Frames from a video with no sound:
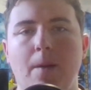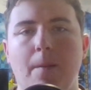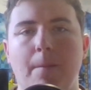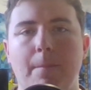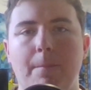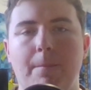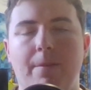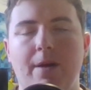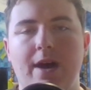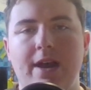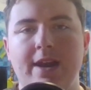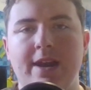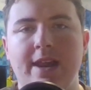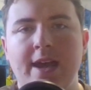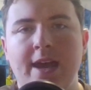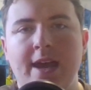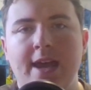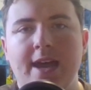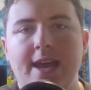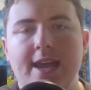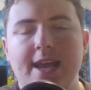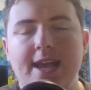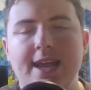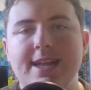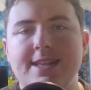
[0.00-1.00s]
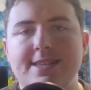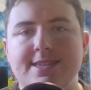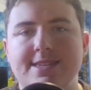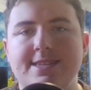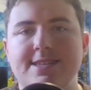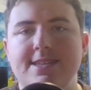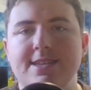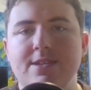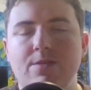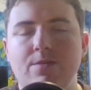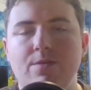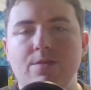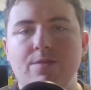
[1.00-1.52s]
but it
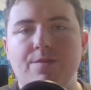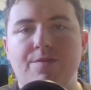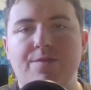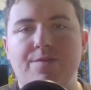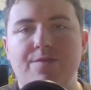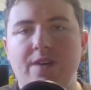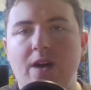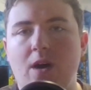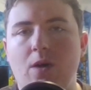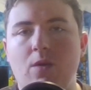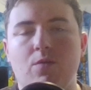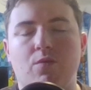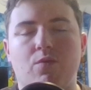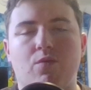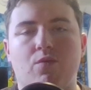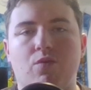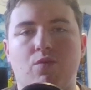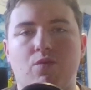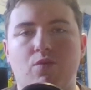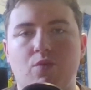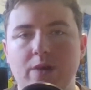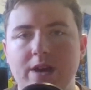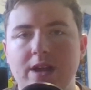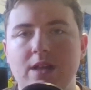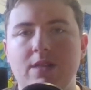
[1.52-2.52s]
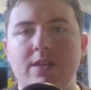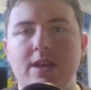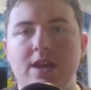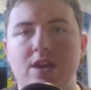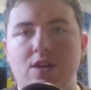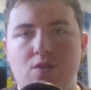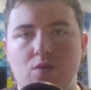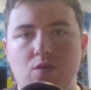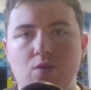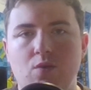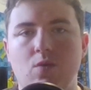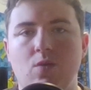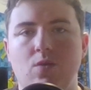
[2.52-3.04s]
still felt really
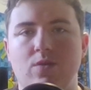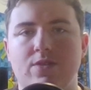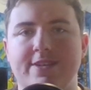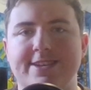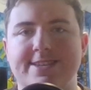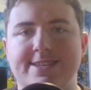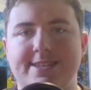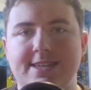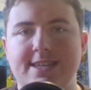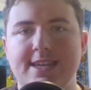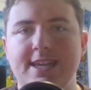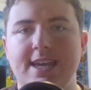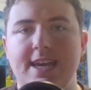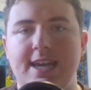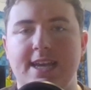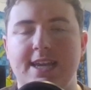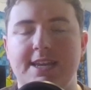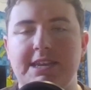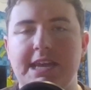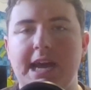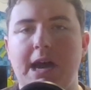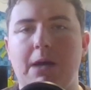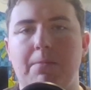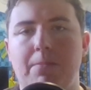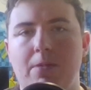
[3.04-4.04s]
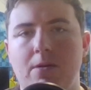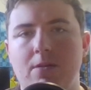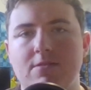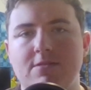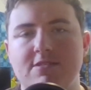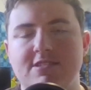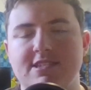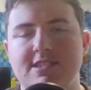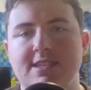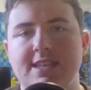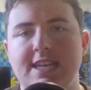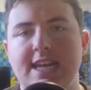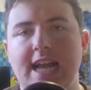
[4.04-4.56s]
cool to see. Now,
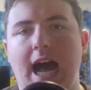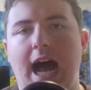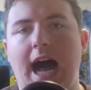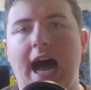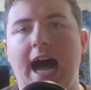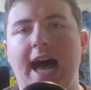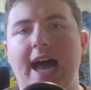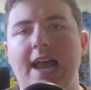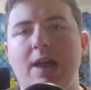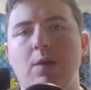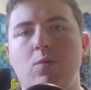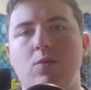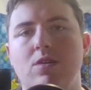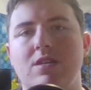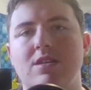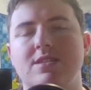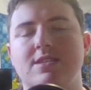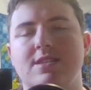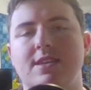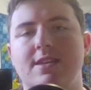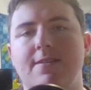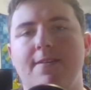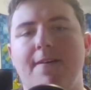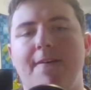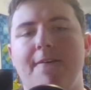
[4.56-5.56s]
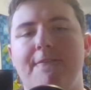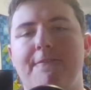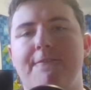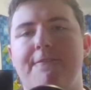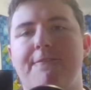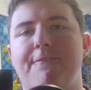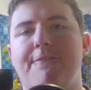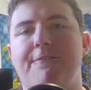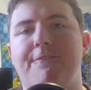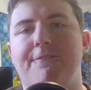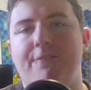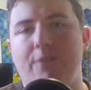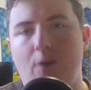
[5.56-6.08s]
personally, I wasn't
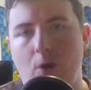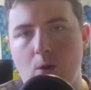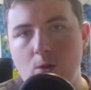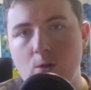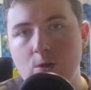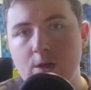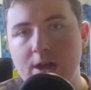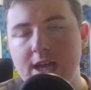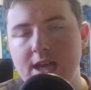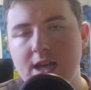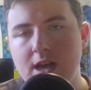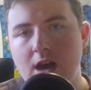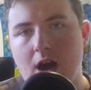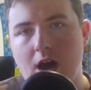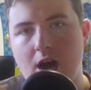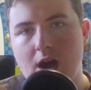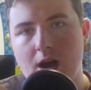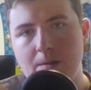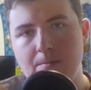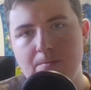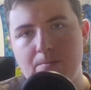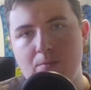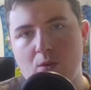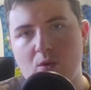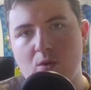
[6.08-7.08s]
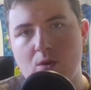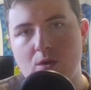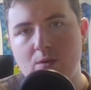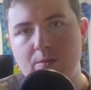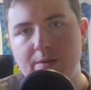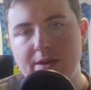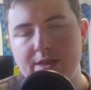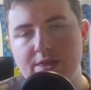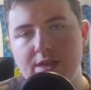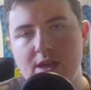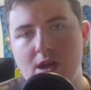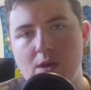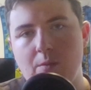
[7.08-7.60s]
fully on board
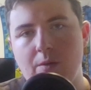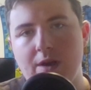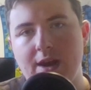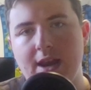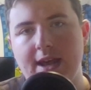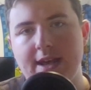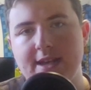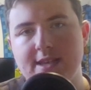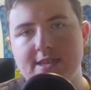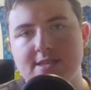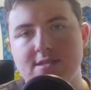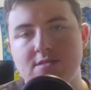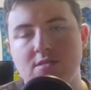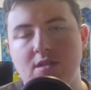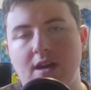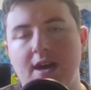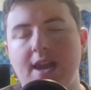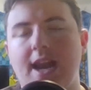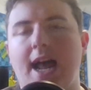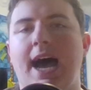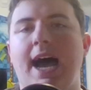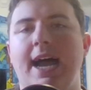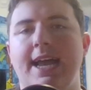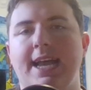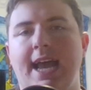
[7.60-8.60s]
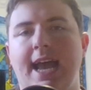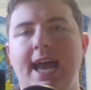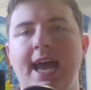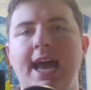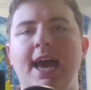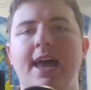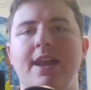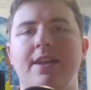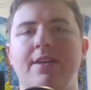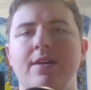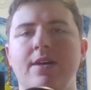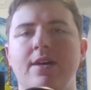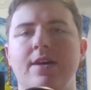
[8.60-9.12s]
with it when I saw it. I
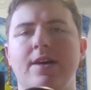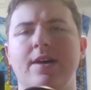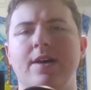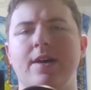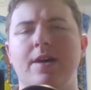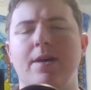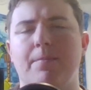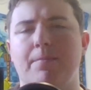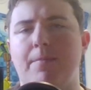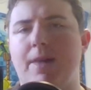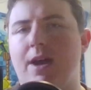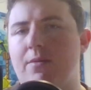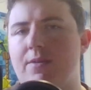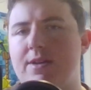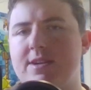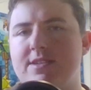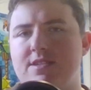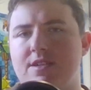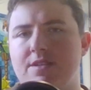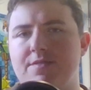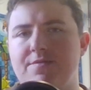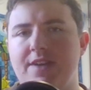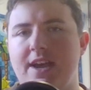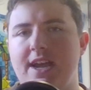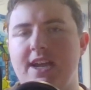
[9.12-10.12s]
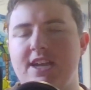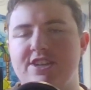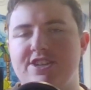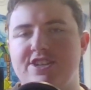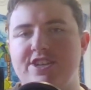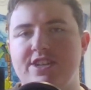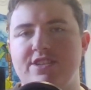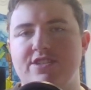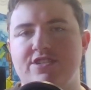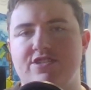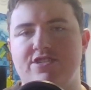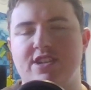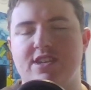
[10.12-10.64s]
had my
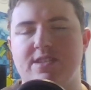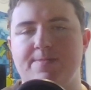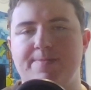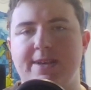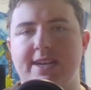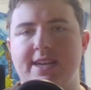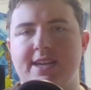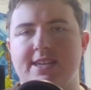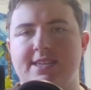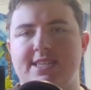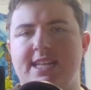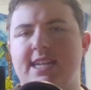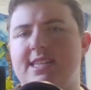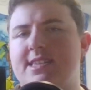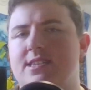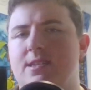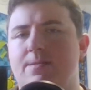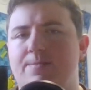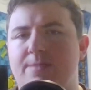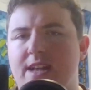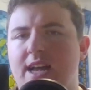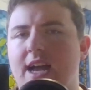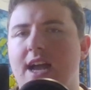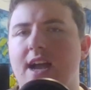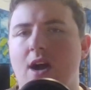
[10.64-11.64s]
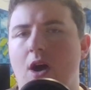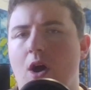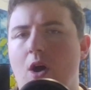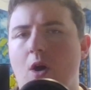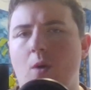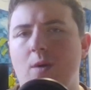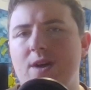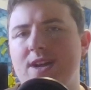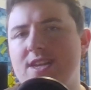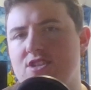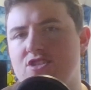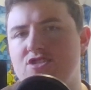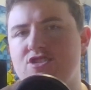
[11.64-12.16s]
reservations just because that's something I
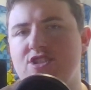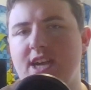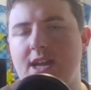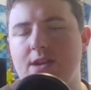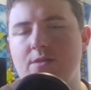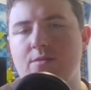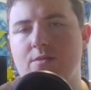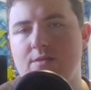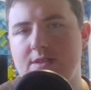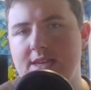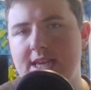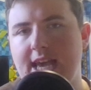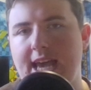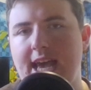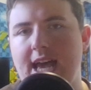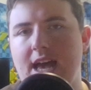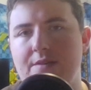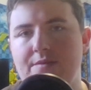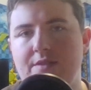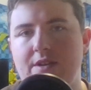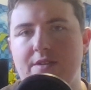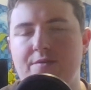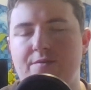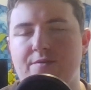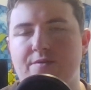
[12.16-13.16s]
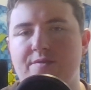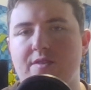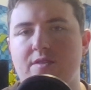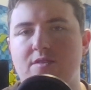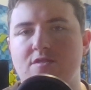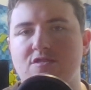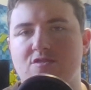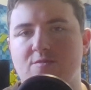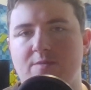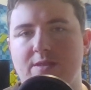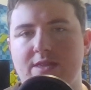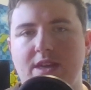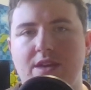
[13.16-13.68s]
always generally have at
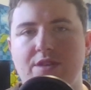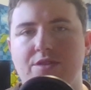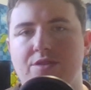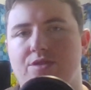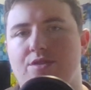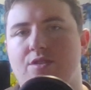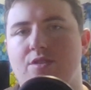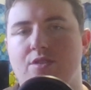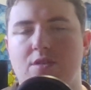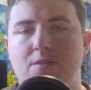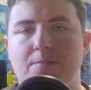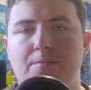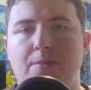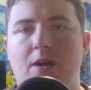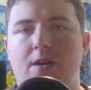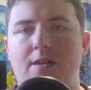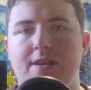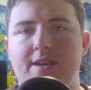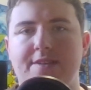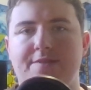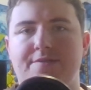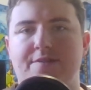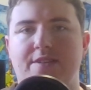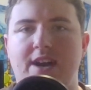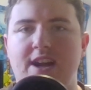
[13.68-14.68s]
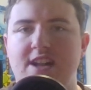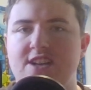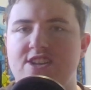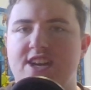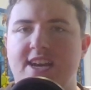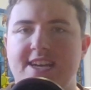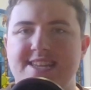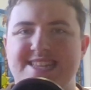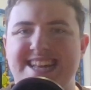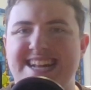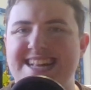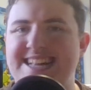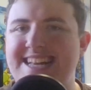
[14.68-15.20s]
first with a third-party
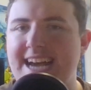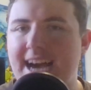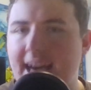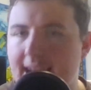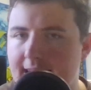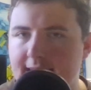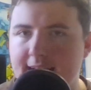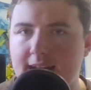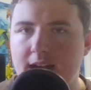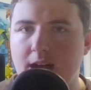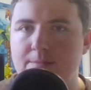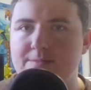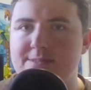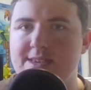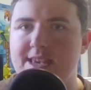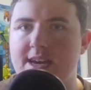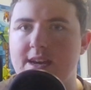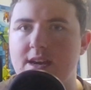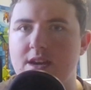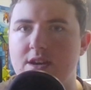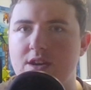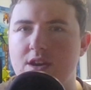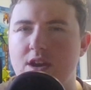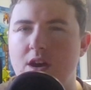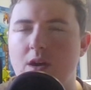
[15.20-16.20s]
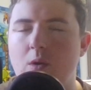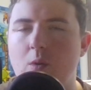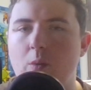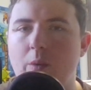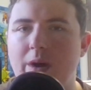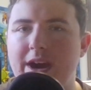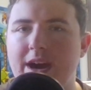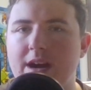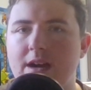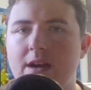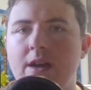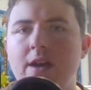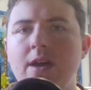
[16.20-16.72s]
franchise that kind of comes out of
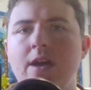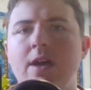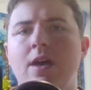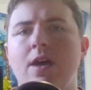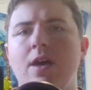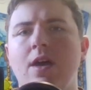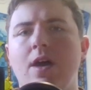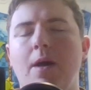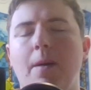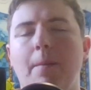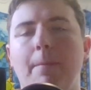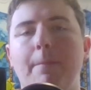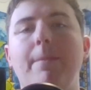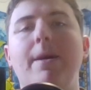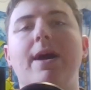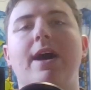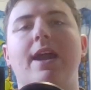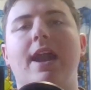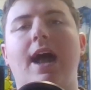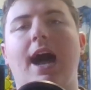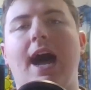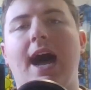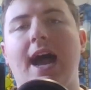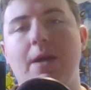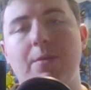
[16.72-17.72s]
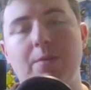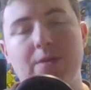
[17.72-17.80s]
nowhere. But I